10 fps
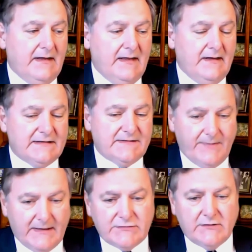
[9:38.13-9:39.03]

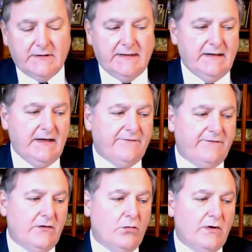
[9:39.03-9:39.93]
especially if
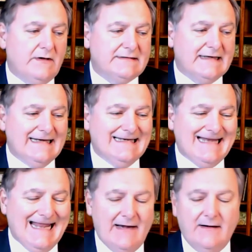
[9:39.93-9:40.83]
it was
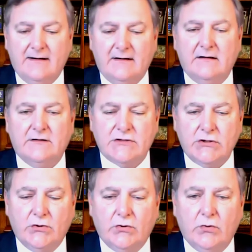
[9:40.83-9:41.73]
intended
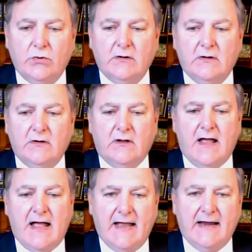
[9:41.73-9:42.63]
to
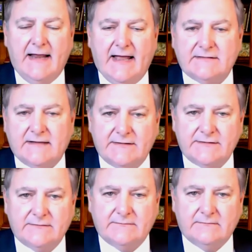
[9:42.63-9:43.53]
hide
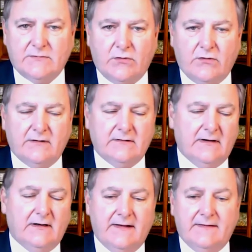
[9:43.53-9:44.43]
assets,
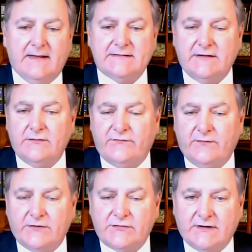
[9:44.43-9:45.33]
and that's either
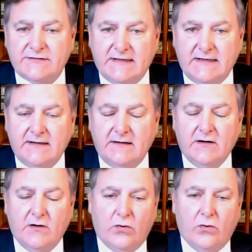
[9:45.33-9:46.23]
from the trustee
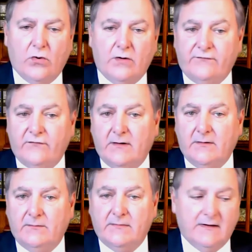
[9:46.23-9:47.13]
or
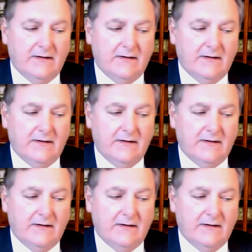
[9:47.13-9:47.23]
from